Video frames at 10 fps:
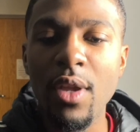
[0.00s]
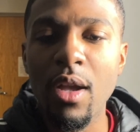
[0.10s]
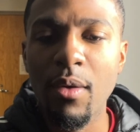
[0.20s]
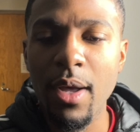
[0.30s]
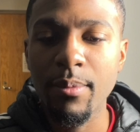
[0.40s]

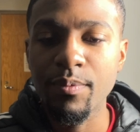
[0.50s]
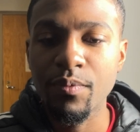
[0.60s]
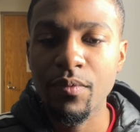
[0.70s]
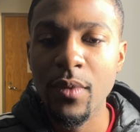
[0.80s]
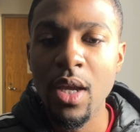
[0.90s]
Okay.
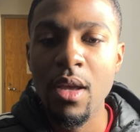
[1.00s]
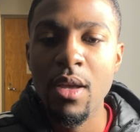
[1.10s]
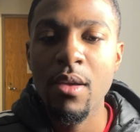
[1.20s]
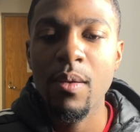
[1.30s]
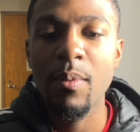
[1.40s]

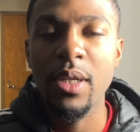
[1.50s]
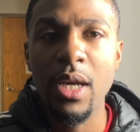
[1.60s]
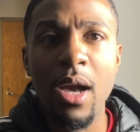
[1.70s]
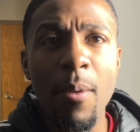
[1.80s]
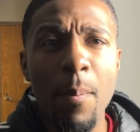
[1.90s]
But now